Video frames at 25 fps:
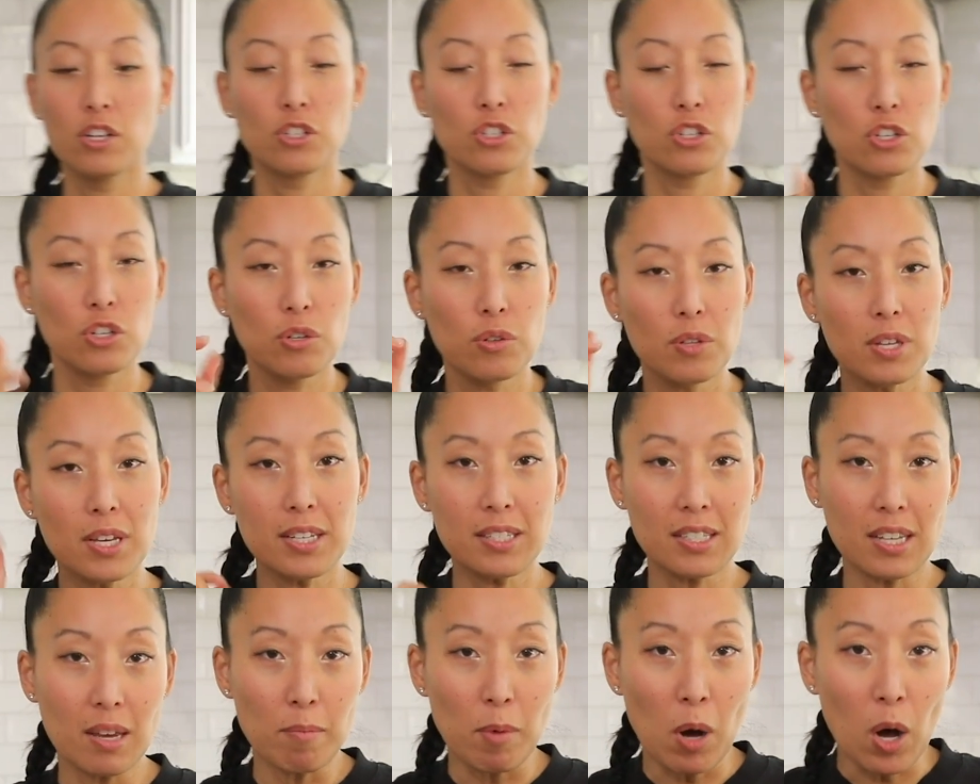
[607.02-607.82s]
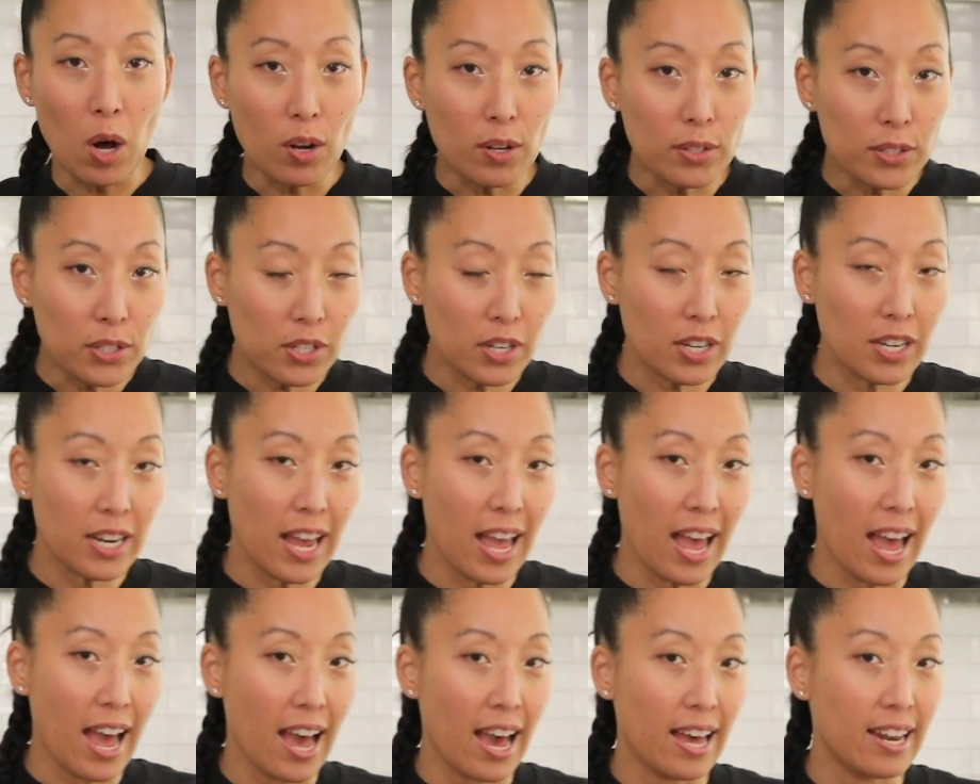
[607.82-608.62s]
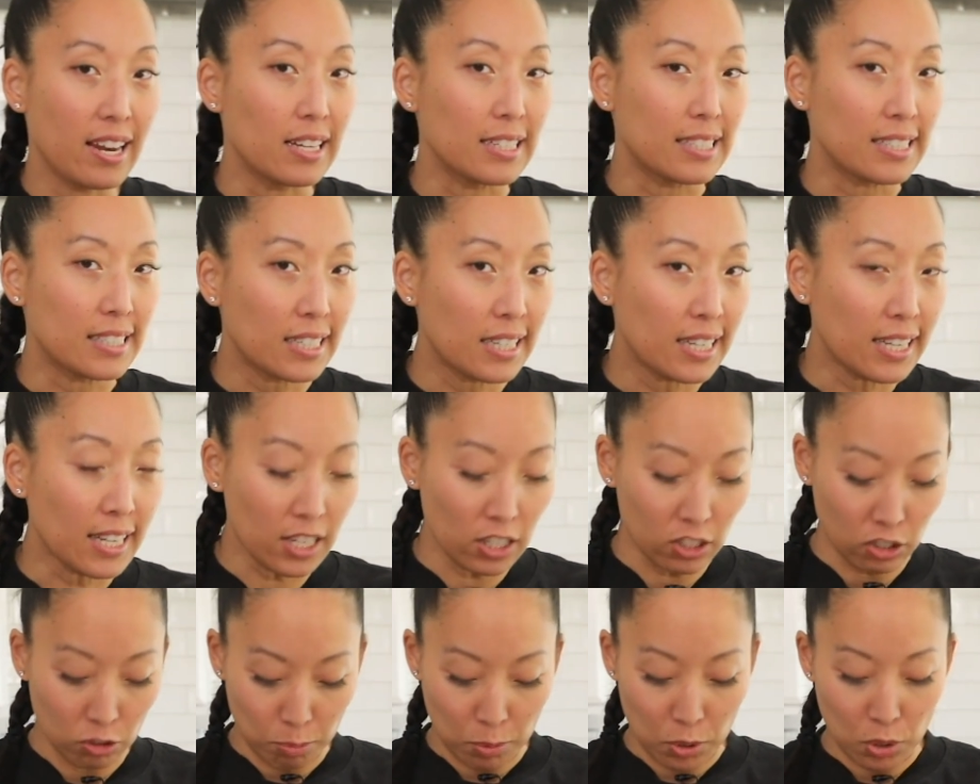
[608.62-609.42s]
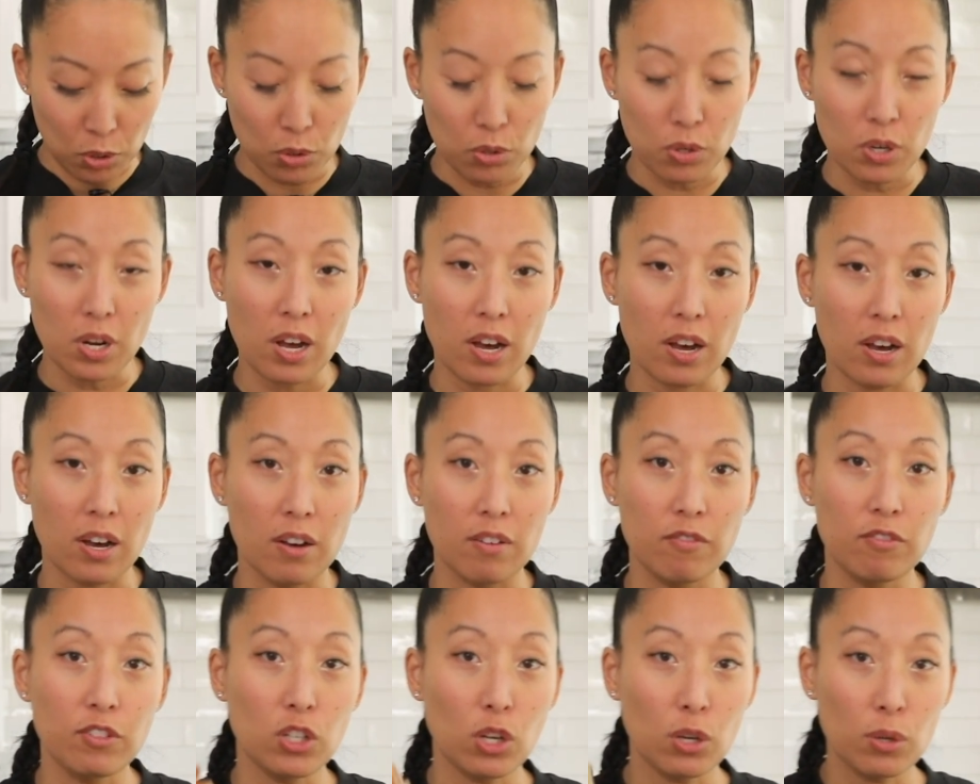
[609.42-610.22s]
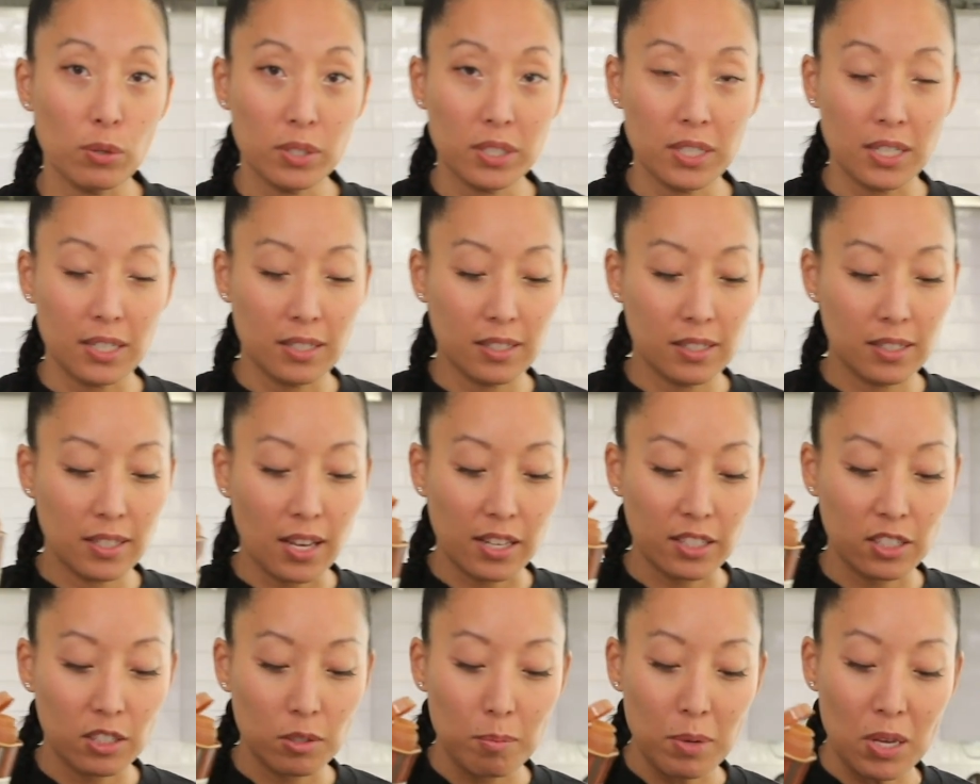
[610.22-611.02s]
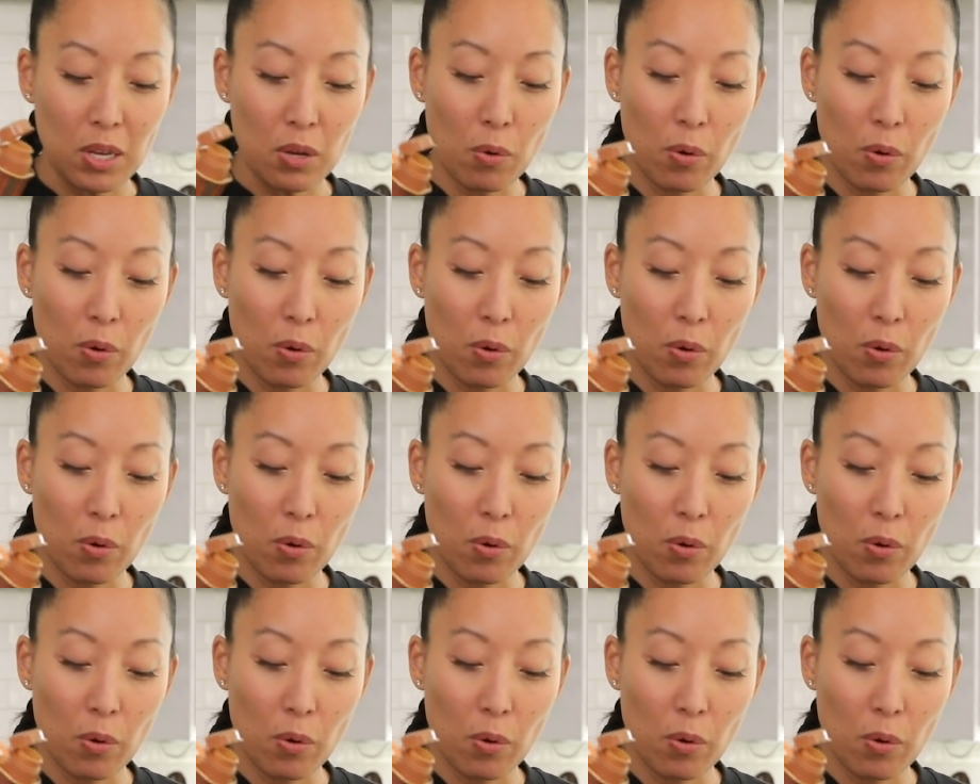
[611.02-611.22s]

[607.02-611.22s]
To this, I'm also going to add a teaspoon of toasted sesame